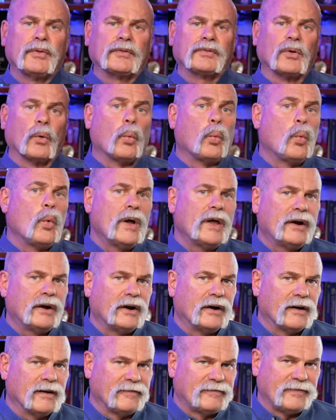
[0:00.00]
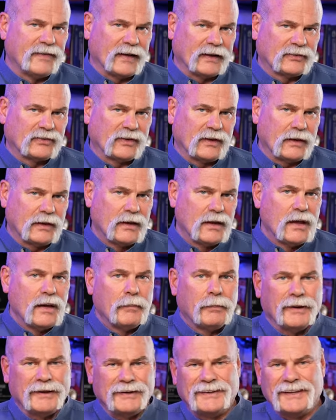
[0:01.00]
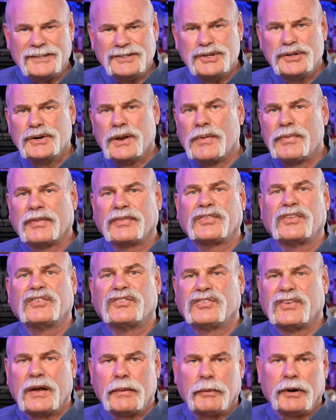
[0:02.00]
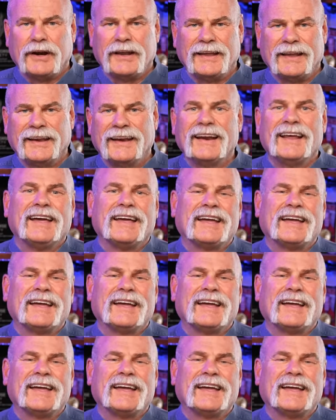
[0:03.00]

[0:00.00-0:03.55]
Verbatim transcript: know that the winter affects it, but did you know that the summer heat